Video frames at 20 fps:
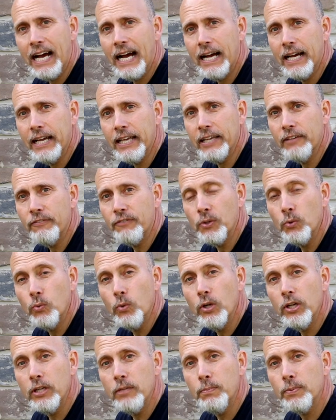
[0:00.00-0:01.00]
Uh, if you
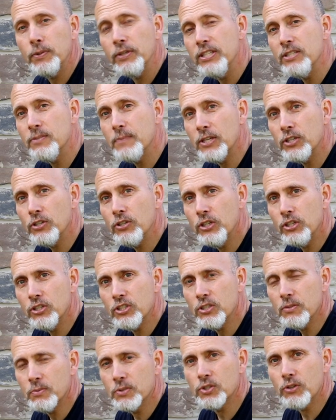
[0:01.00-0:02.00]
would, please make sure you
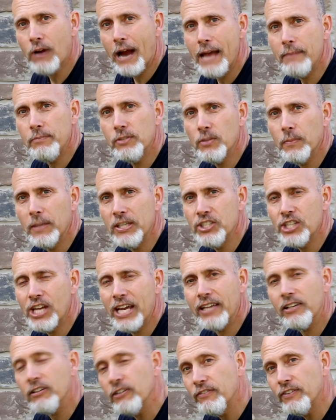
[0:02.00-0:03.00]
subscribe to my
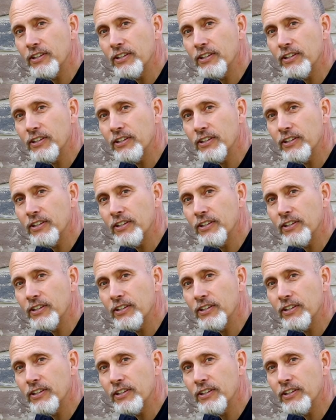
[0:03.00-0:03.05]
channel.